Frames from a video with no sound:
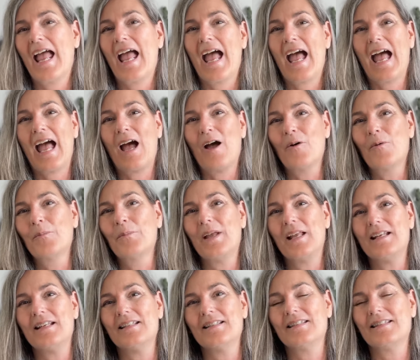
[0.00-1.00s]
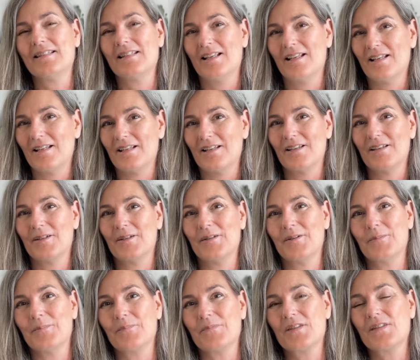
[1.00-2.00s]
how many
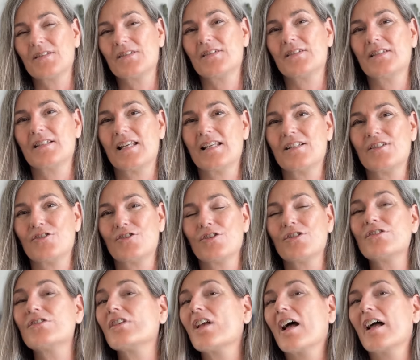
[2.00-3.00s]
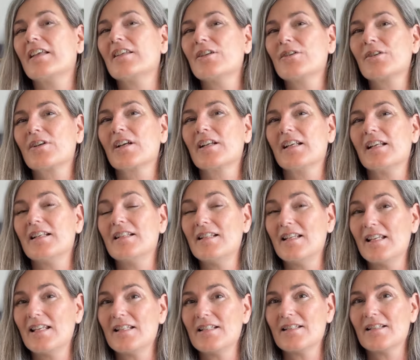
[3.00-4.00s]
stitches are you going to
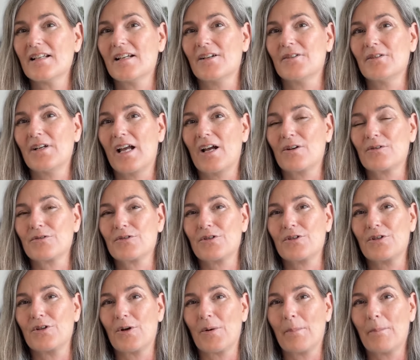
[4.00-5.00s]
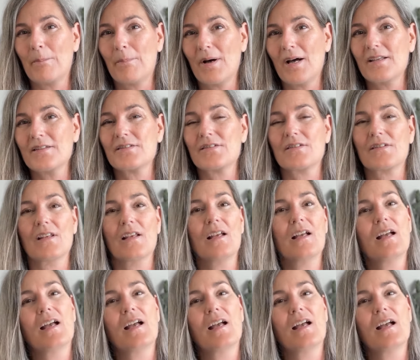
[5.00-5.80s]
need around your bust.